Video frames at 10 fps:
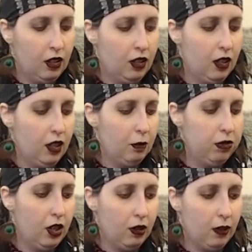let it
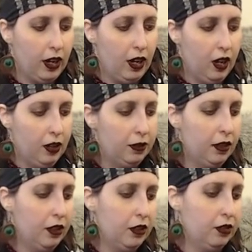pluck right off
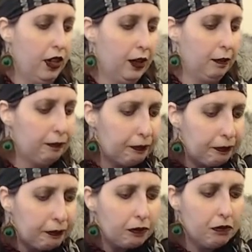the string.
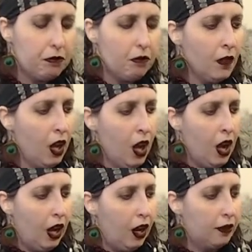
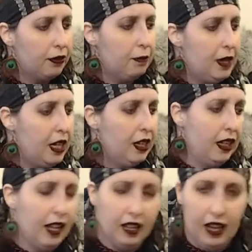For me,
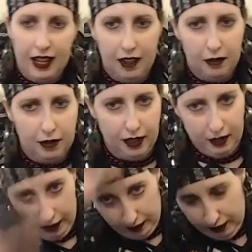again, I have
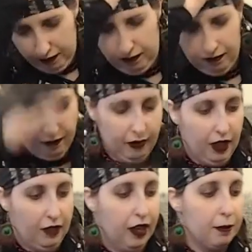a
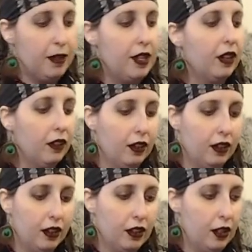very
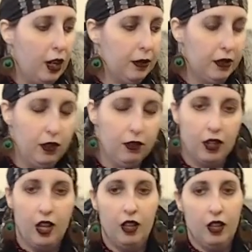particular type of shoot
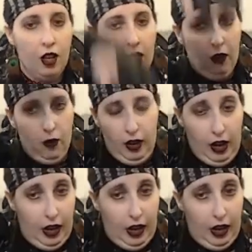style where